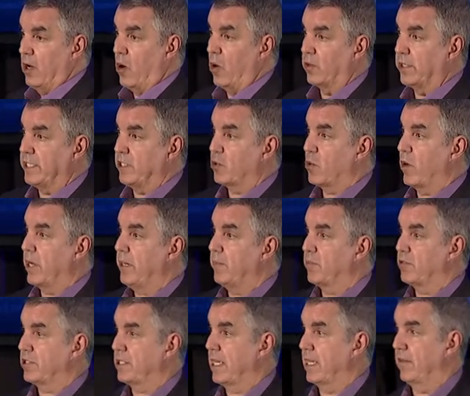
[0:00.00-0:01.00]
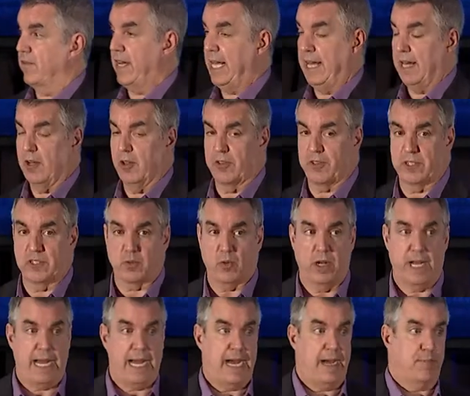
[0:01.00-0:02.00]
only 20% of health is
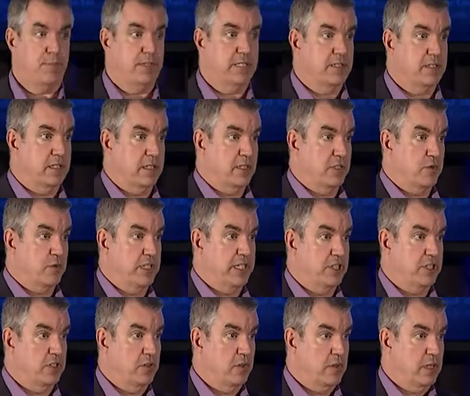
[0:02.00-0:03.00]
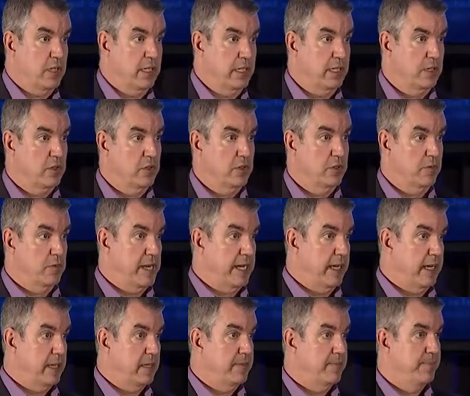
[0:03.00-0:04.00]
what happens in the traditional clinical
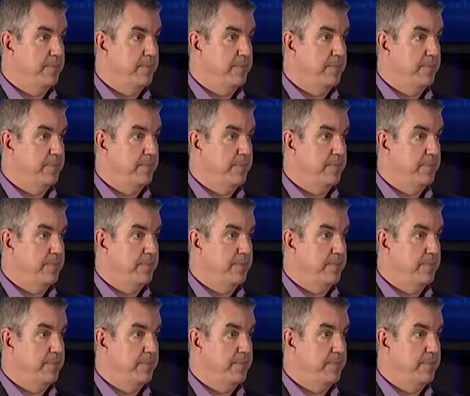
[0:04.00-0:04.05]
arena.